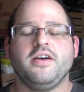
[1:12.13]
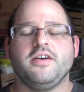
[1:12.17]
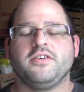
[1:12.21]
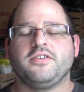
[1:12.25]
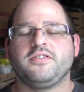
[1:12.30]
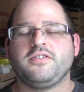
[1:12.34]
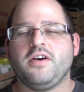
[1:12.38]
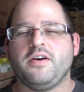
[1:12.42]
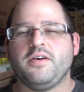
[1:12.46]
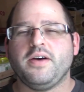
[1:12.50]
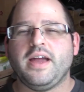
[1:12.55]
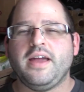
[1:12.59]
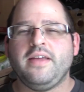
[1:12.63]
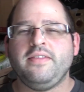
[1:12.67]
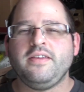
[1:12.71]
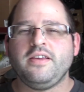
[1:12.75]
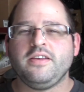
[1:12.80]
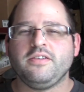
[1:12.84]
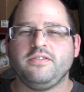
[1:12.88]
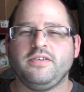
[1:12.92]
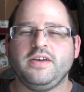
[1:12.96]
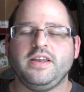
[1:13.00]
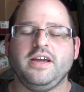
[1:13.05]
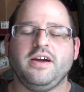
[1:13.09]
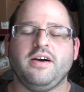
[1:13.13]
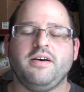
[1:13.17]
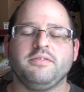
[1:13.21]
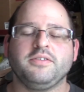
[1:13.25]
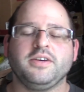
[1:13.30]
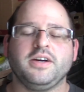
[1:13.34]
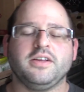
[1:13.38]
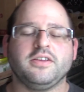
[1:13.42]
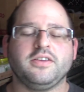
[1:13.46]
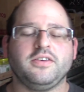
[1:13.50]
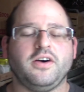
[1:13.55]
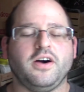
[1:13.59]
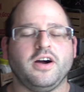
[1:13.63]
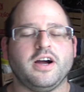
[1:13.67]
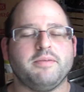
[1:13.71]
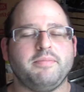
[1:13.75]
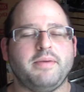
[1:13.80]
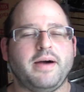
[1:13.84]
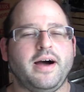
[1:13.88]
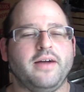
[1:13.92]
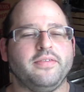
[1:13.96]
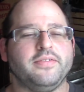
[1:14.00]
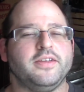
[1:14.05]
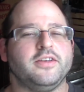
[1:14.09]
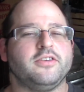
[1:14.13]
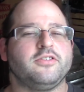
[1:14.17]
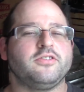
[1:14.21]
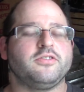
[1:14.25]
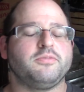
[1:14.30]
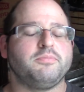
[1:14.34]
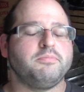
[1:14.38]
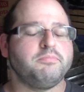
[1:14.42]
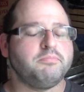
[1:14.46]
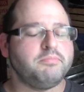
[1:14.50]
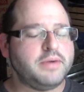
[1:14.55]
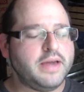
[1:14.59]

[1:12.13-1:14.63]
So in this video, I'm going to talk about this